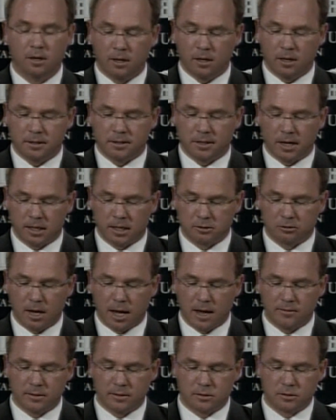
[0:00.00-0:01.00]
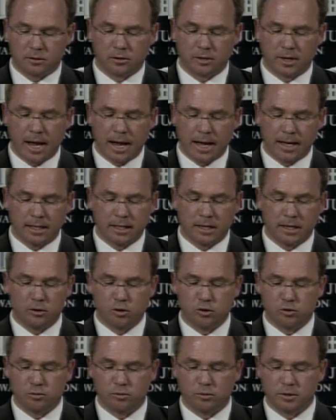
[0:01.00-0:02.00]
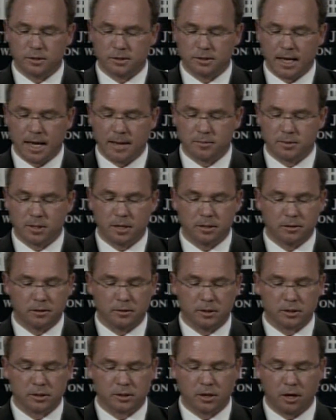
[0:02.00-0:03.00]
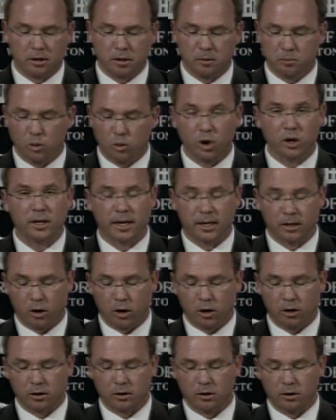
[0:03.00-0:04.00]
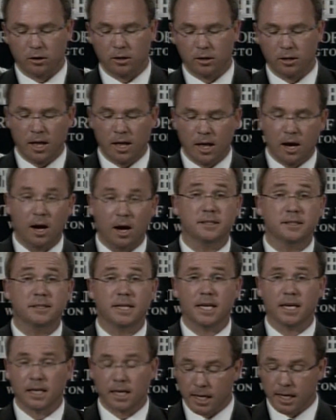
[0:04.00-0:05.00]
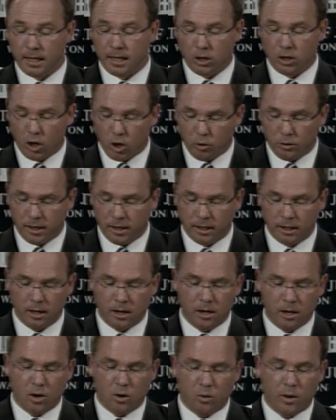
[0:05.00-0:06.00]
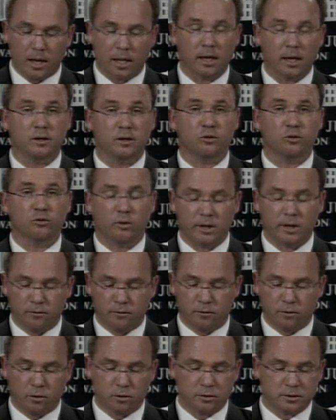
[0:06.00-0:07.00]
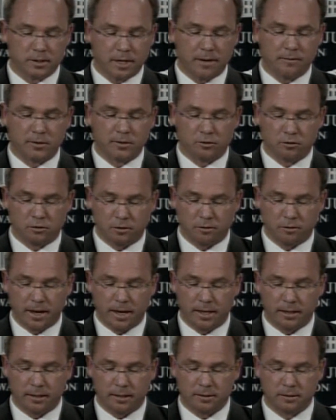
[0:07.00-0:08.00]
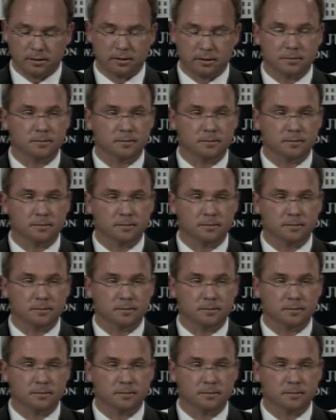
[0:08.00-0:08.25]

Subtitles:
Dr. Ivins took highly unusual steps to discard a book and article on DNA coding while under 24/7 surveillance.